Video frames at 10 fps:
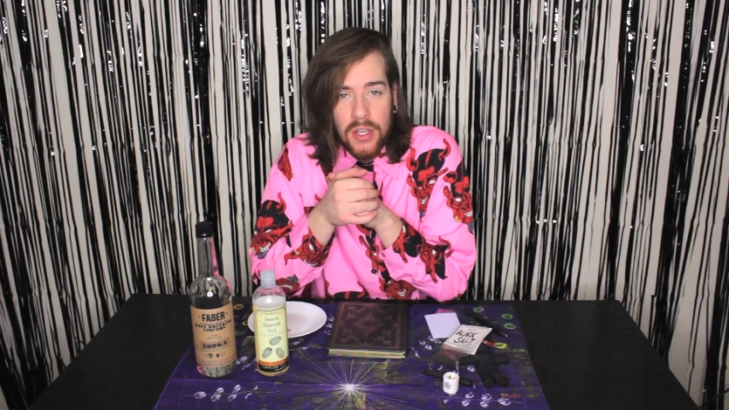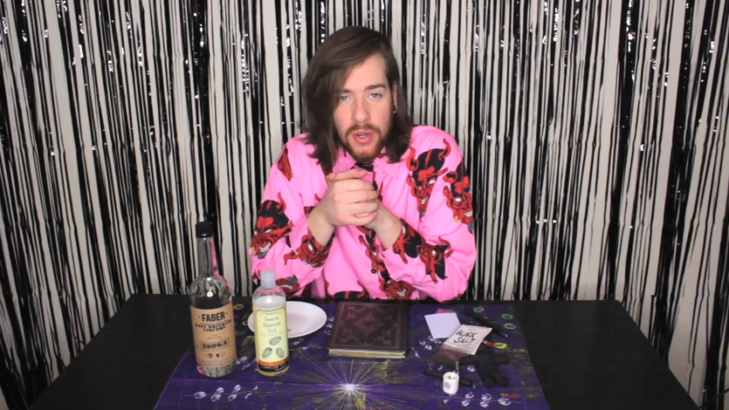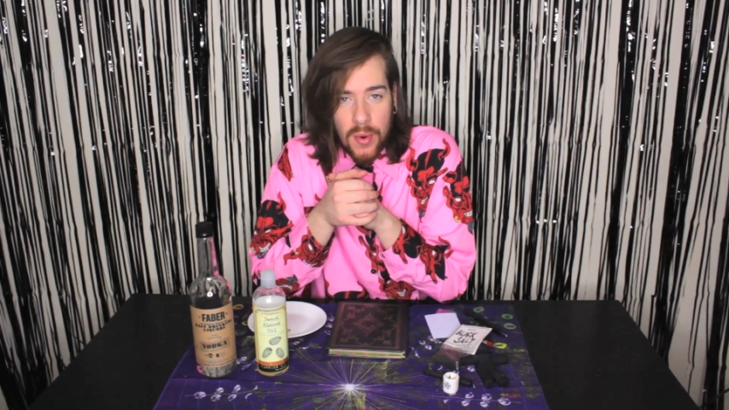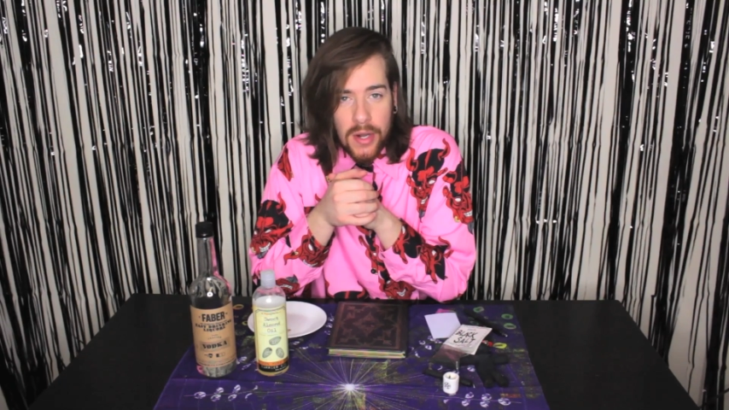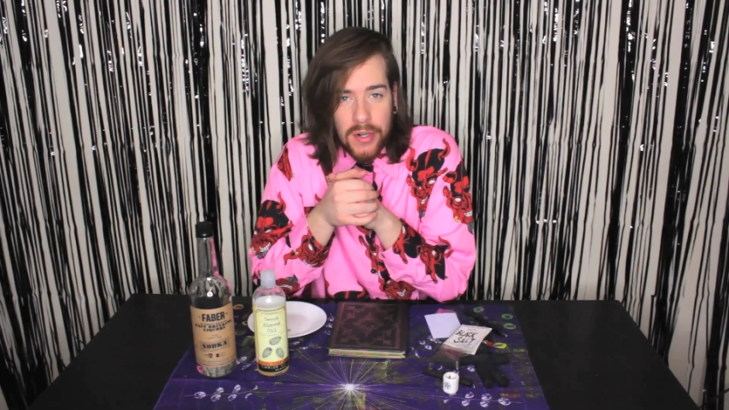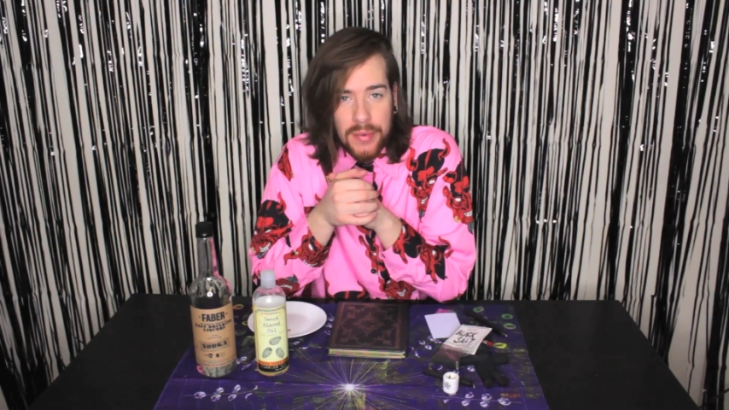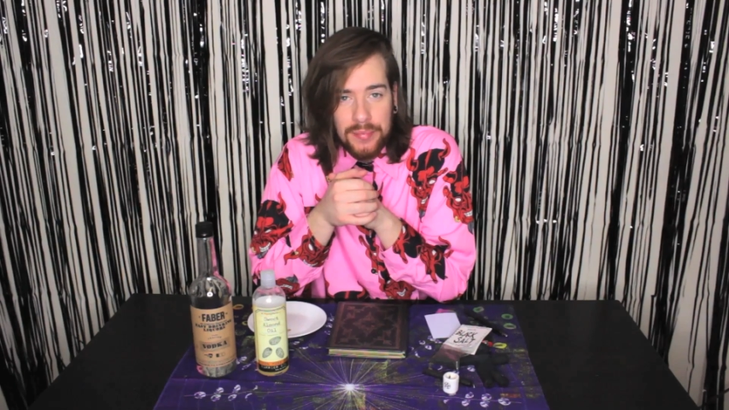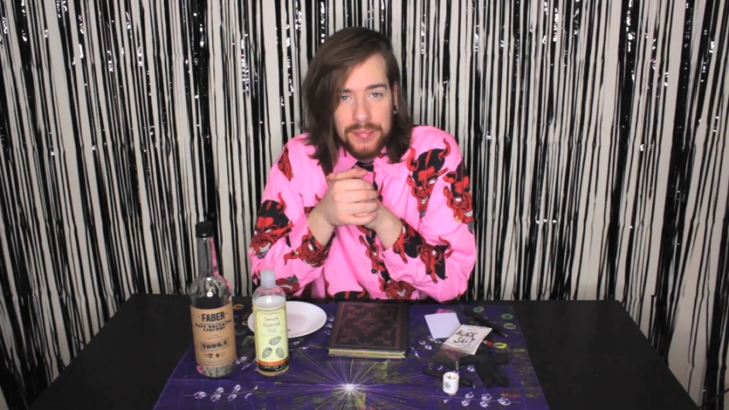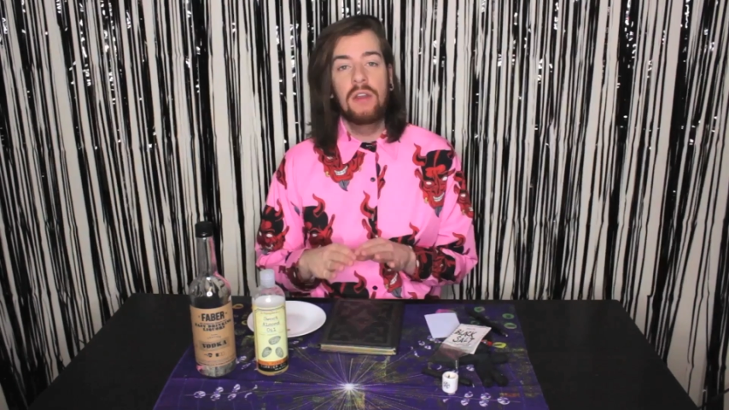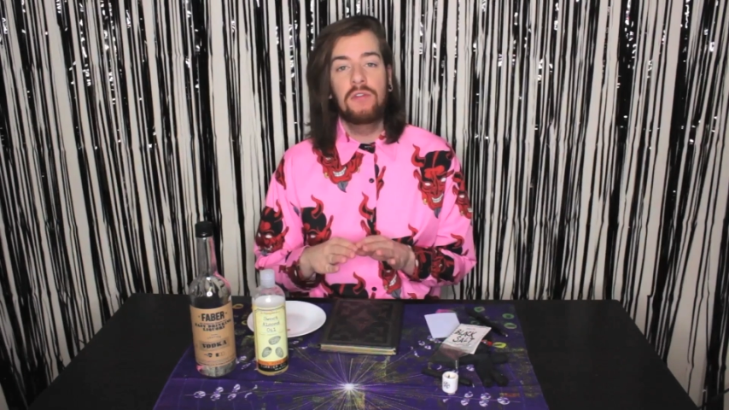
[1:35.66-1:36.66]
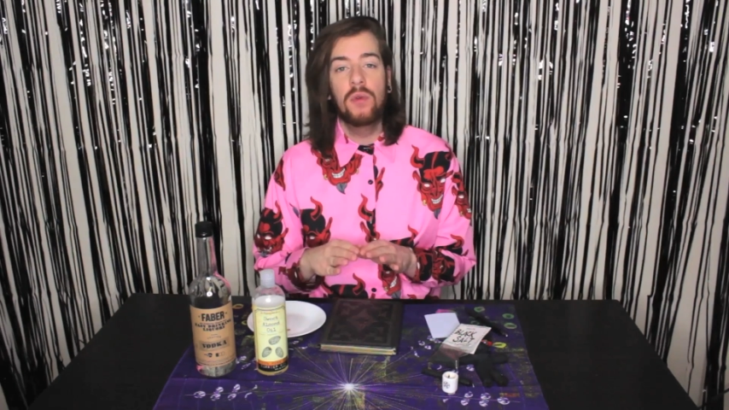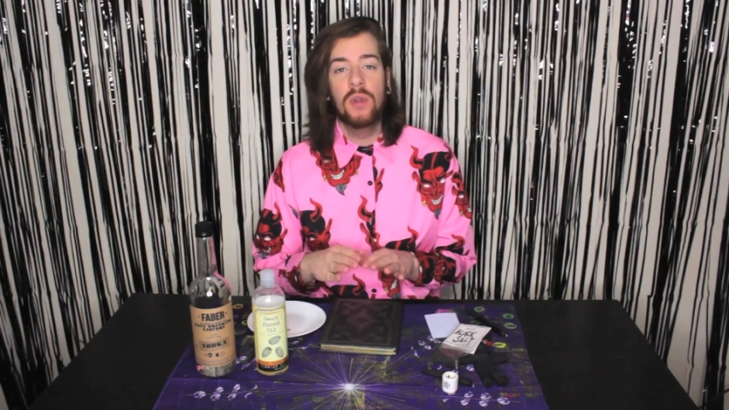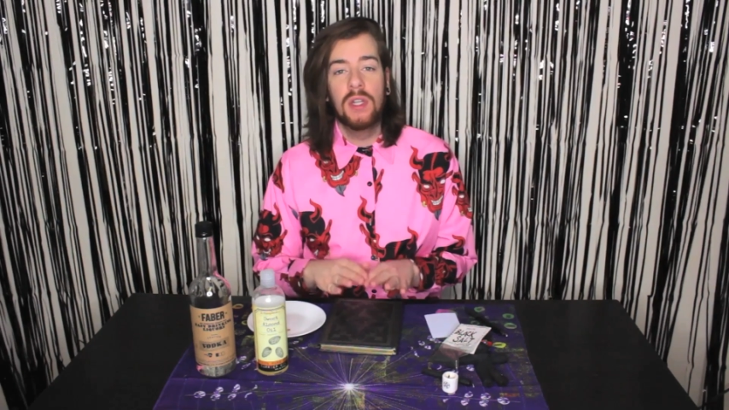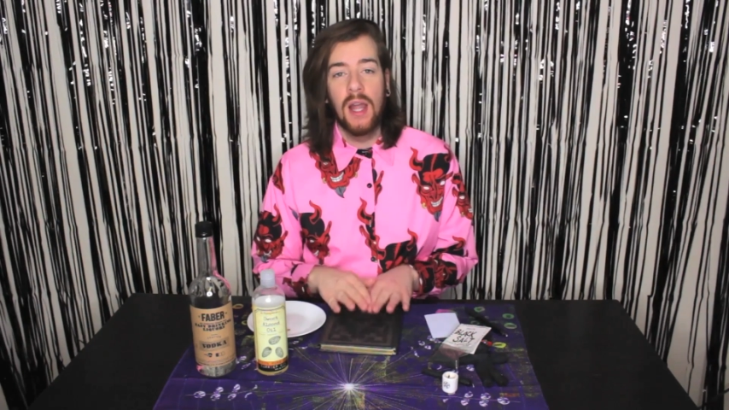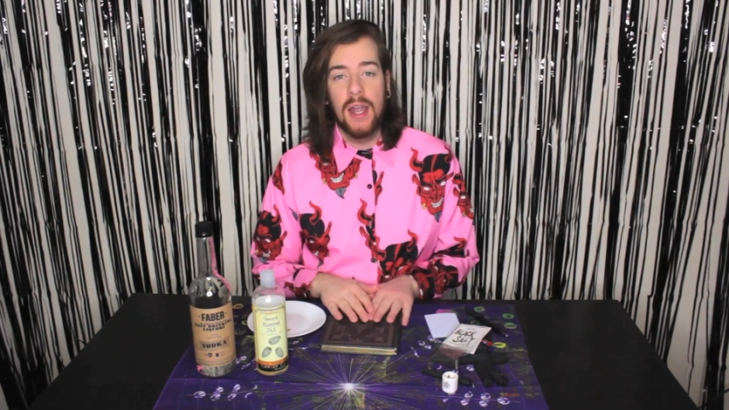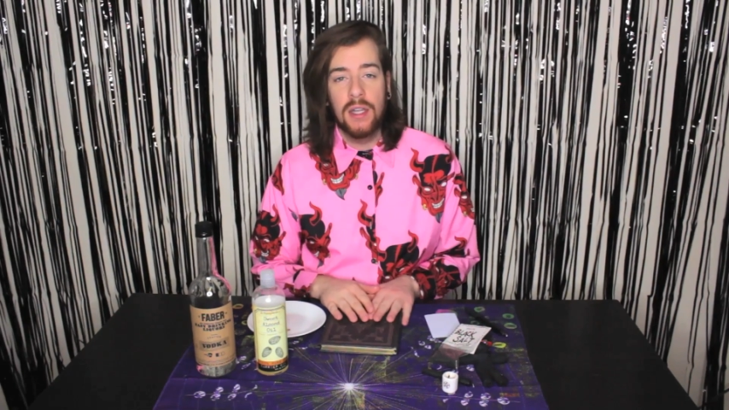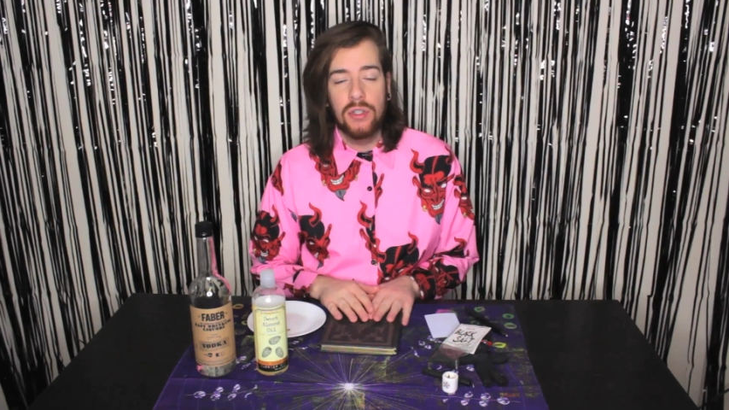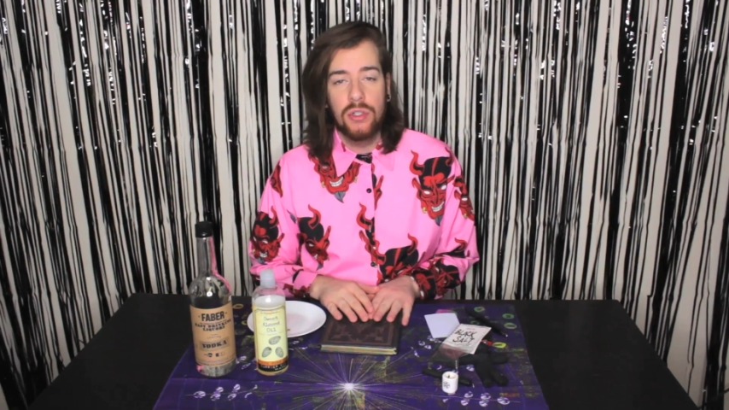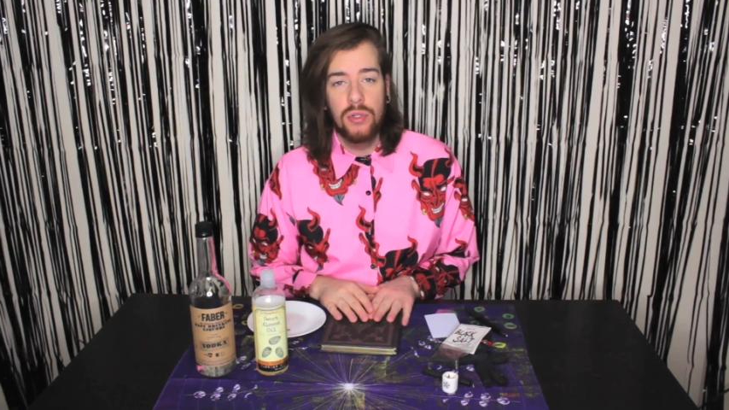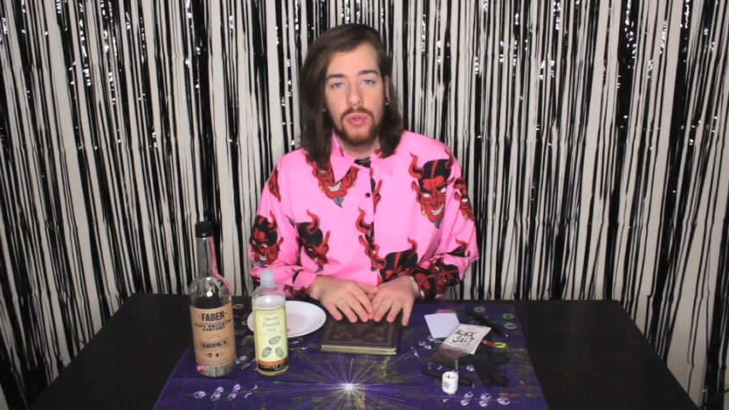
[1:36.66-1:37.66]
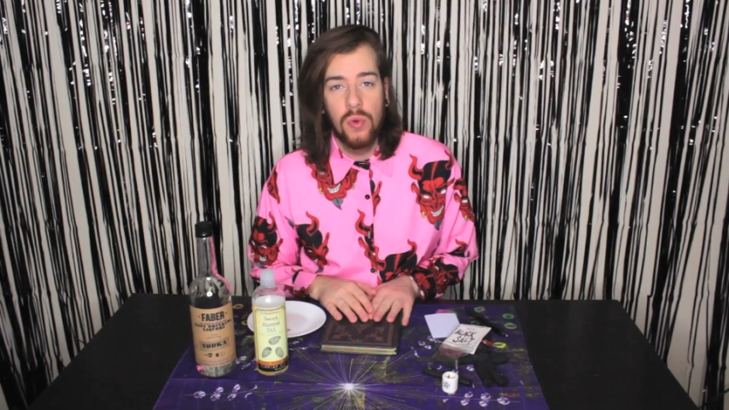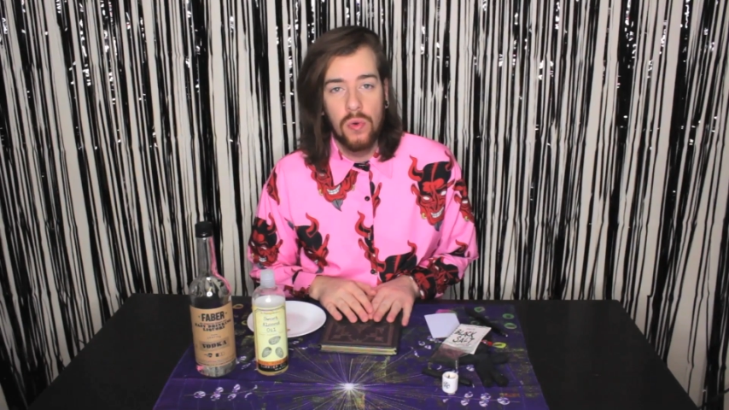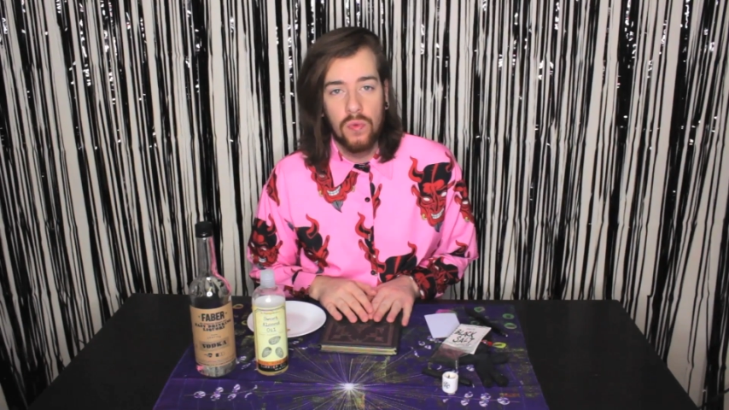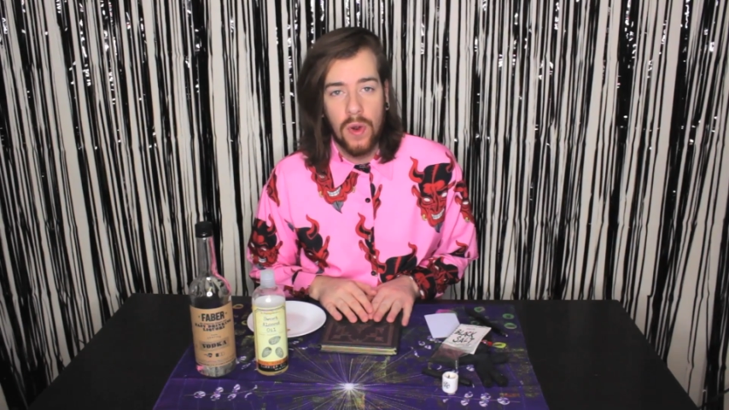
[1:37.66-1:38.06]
You're welcome. If you would like to